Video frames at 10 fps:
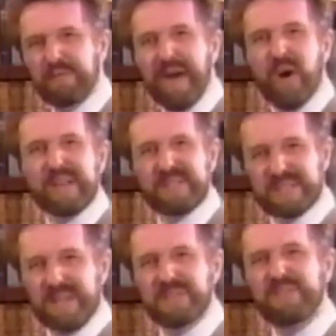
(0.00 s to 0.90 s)
are found
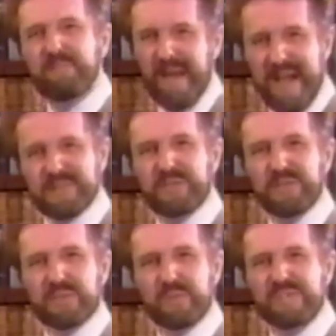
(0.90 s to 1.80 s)
extensive
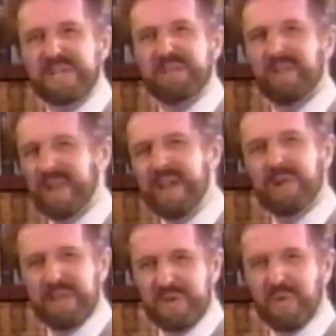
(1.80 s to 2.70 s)
passages which give
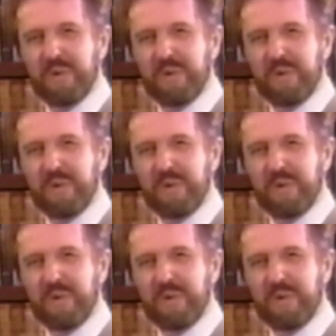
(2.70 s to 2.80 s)
legal